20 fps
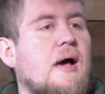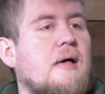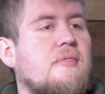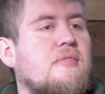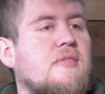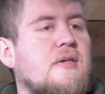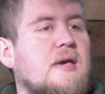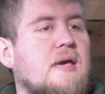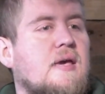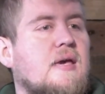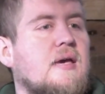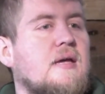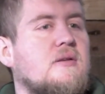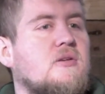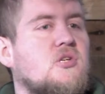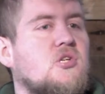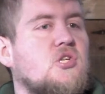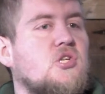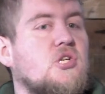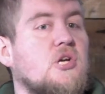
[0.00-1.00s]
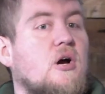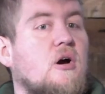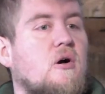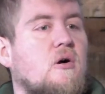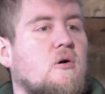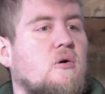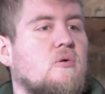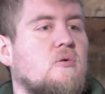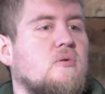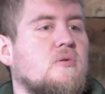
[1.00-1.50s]
think it
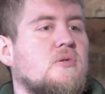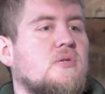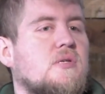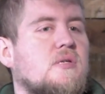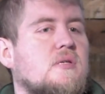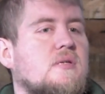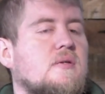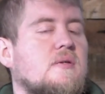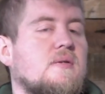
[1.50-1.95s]
shows,